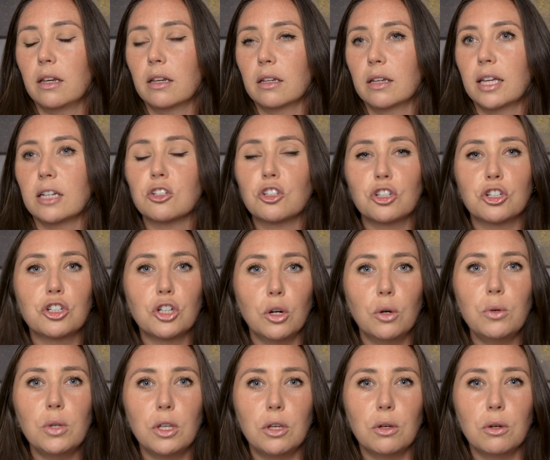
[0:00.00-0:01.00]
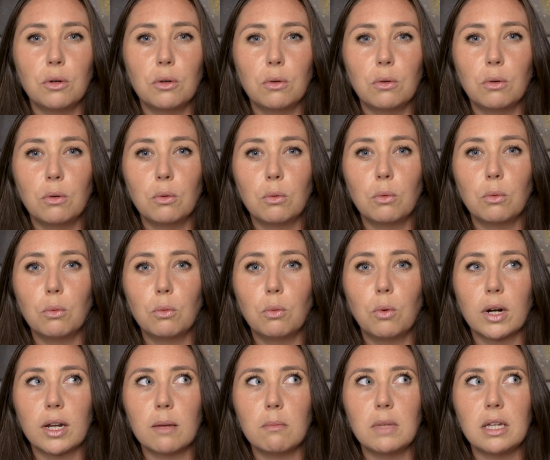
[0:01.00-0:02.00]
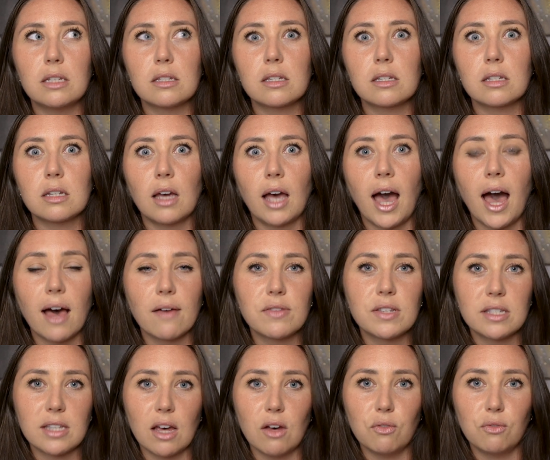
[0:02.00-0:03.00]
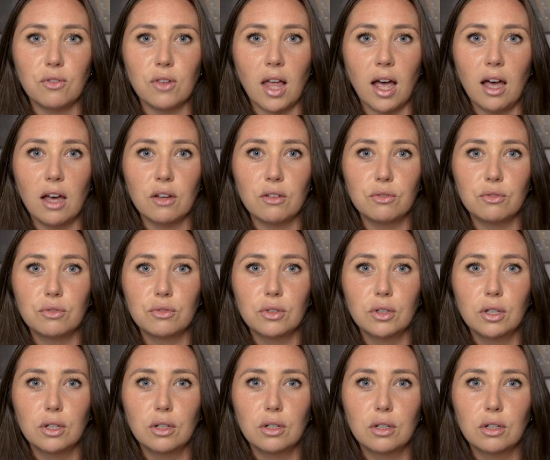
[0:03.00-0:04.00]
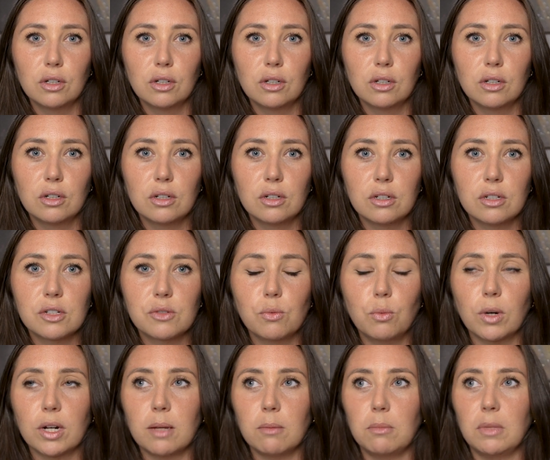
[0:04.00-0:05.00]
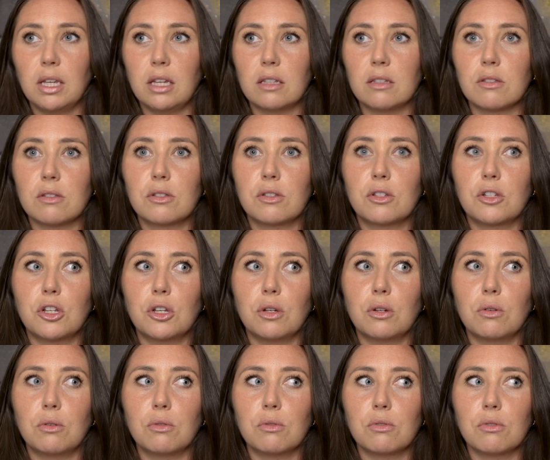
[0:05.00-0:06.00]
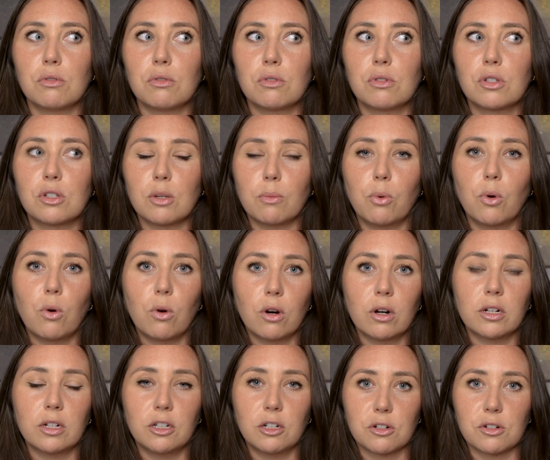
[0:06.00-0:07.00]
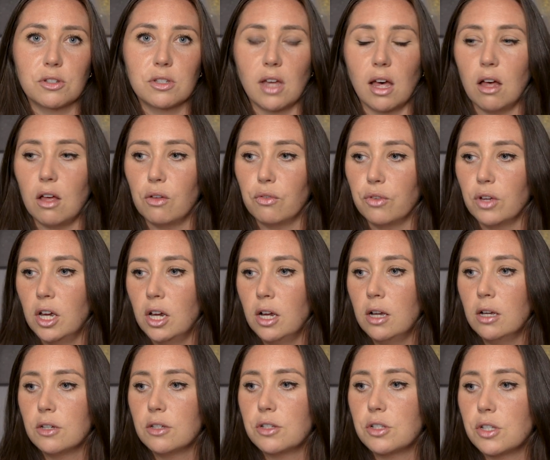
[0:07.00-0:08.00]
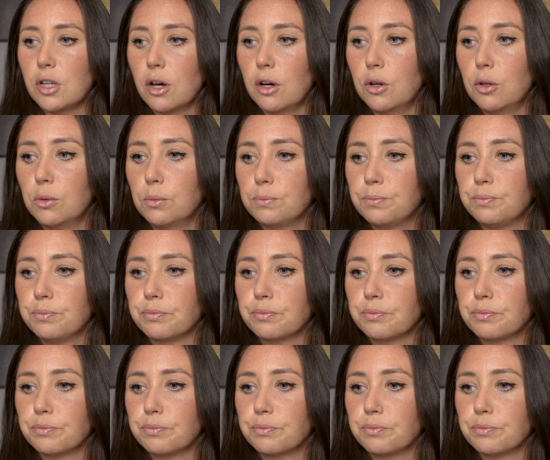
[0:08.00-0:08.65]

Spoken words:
can show you what it means to have self-love, what it means to support yourself. So,